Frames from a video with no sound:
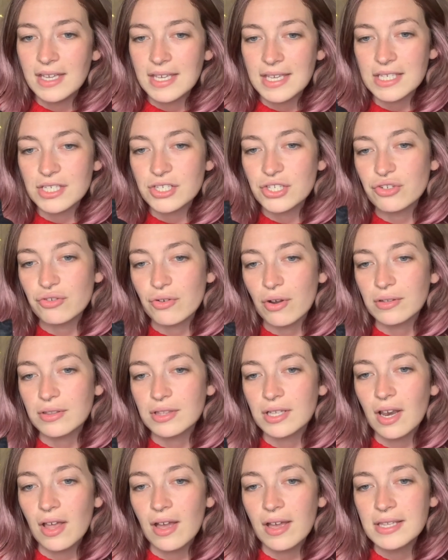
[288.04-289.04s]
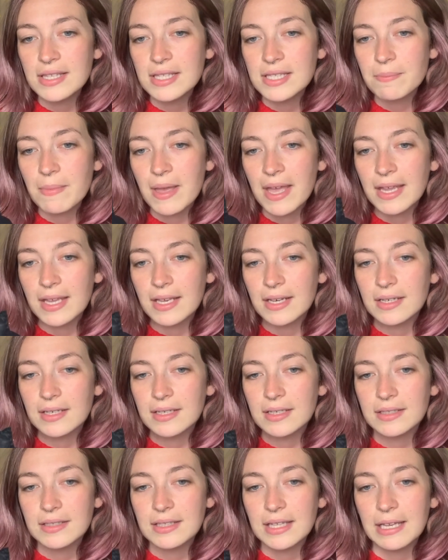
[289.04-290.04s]
He stroked the lion's mane
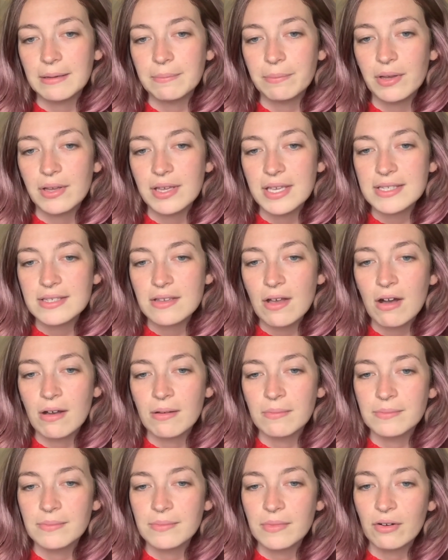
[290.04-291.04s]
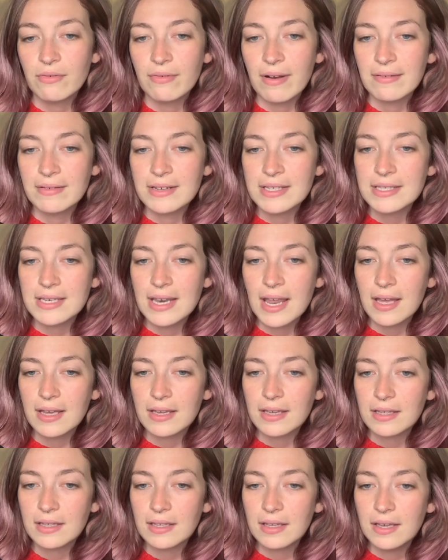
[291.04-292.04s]
and put his arm around its
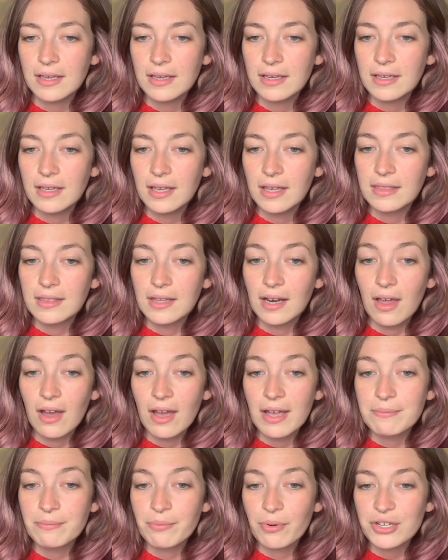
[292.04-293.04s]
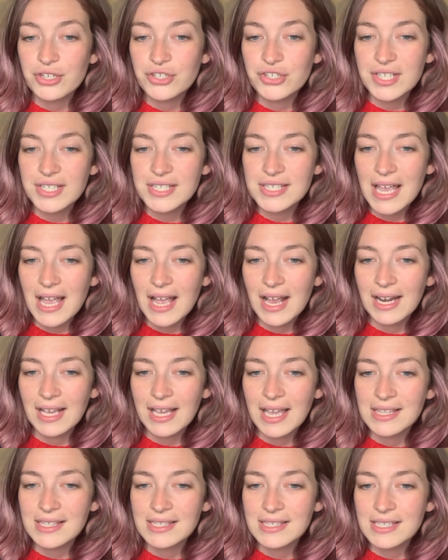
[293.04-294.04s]
neck. The lion brushed its tail
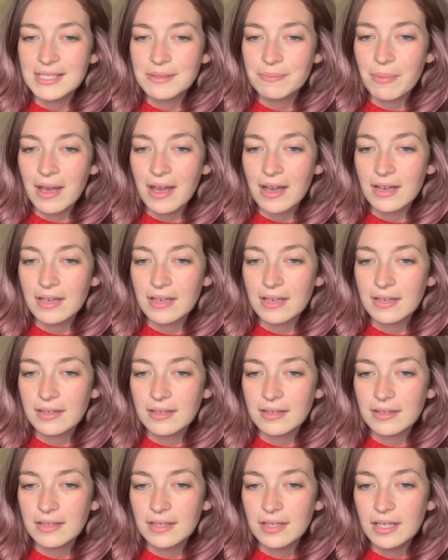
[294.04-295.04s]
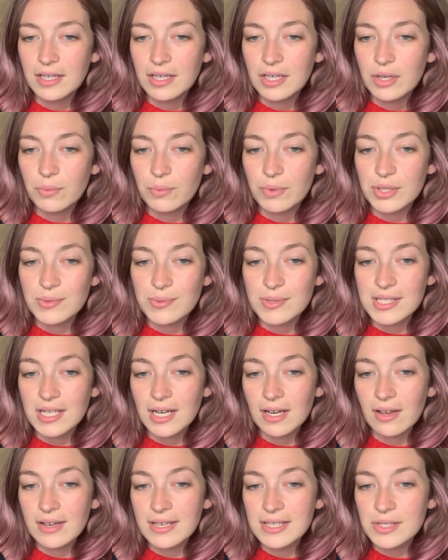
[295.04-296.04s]
against its back, which was the
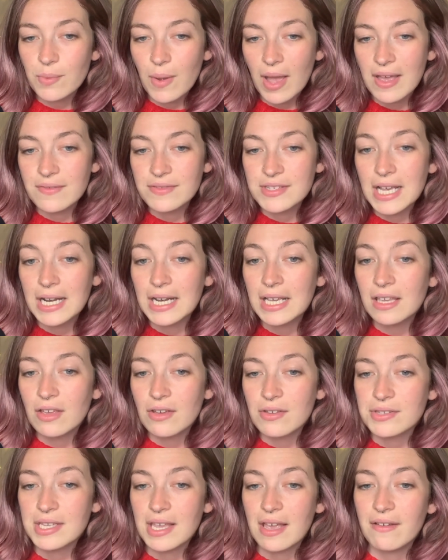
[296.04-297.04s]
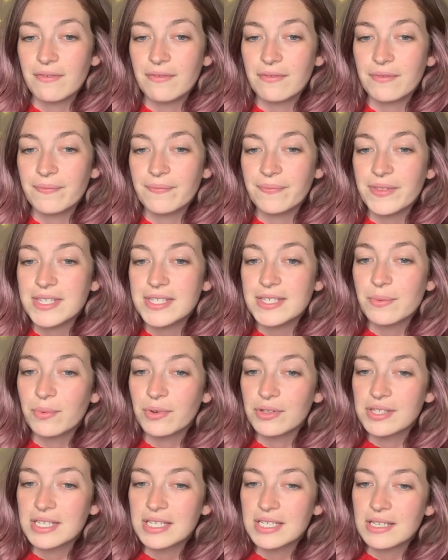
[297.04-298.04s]
lion's way of telling Yosef that it
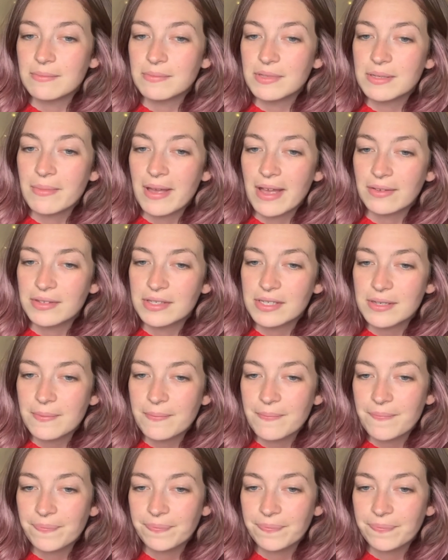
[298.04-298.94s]
wanted him to mount.